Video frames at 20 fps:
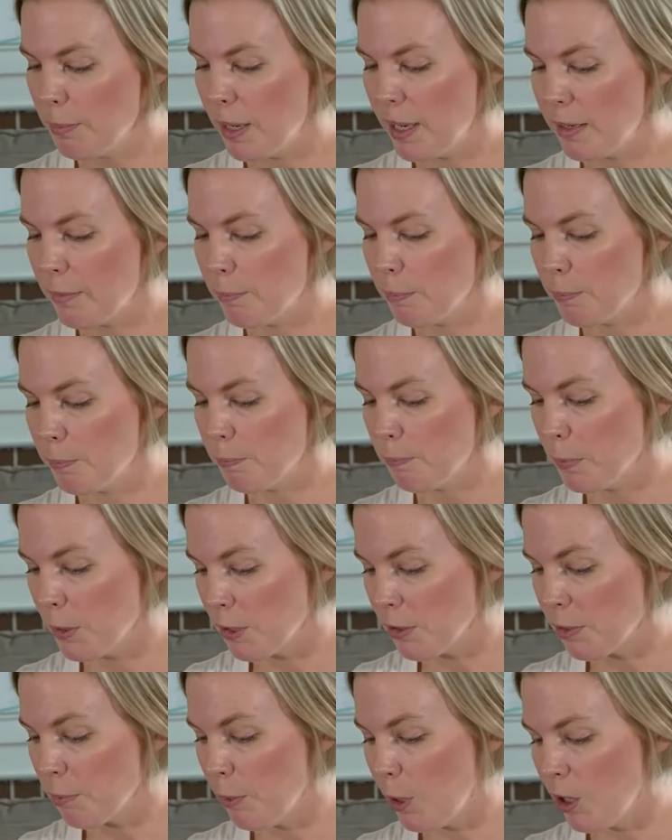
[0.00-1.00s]
but
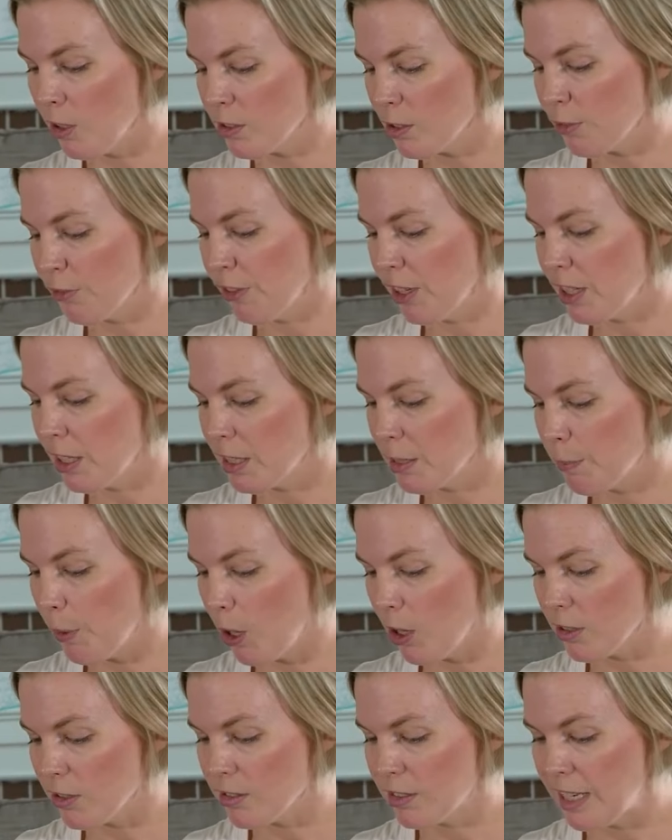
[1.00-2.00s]
birth balls or fitness
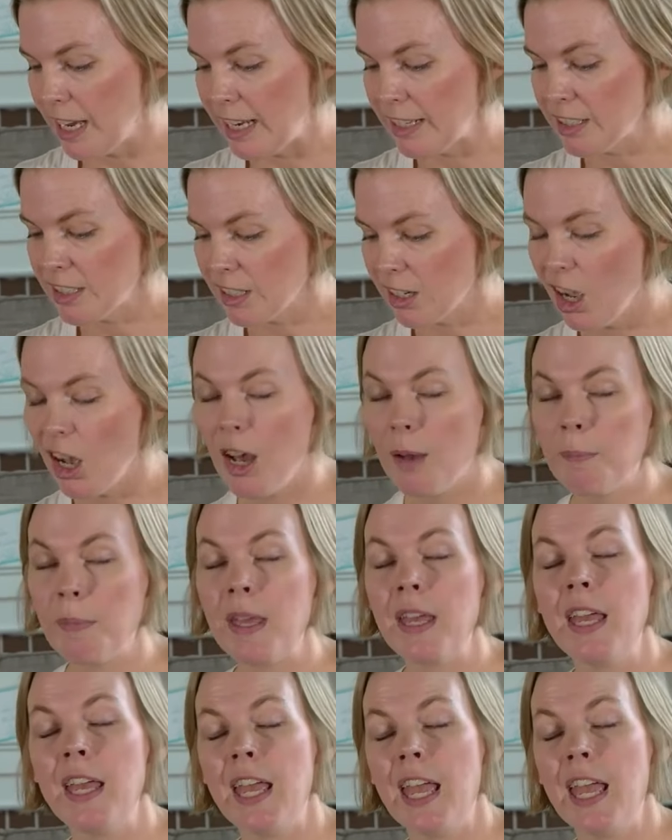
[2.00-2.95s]
balls tend to come